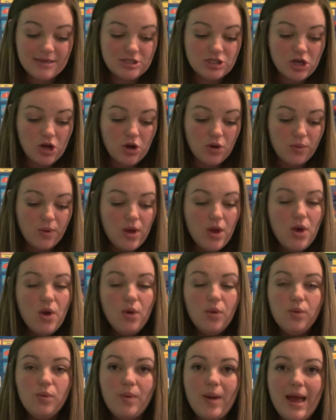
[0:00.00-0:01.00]
So
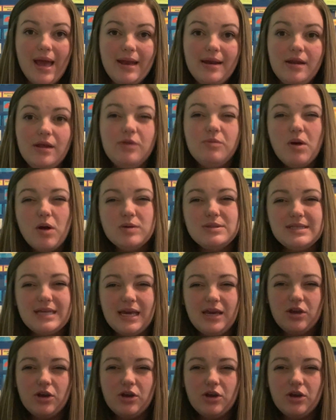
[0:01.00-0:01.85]
mostly